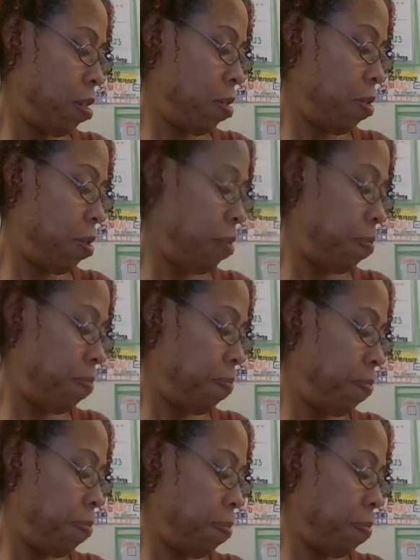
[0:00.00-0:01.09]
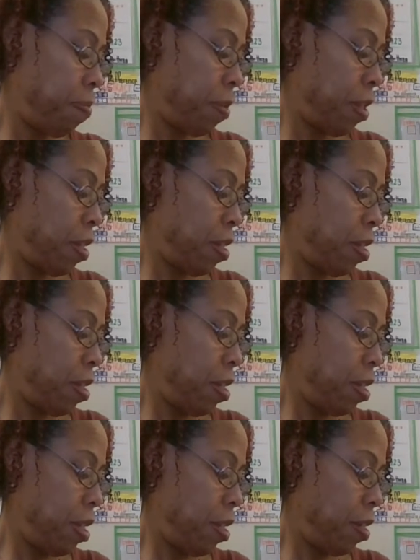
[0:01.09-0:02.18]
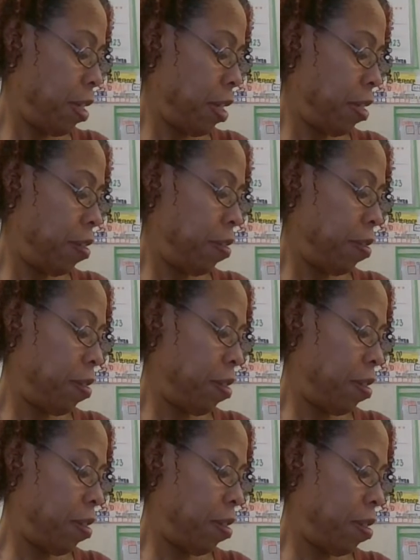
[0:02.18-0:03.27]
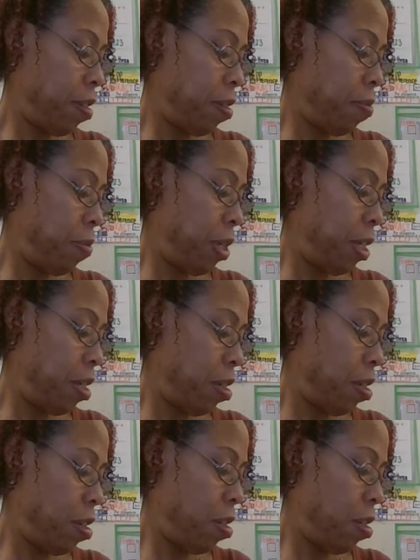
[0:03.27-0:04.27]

Well, in this case, we can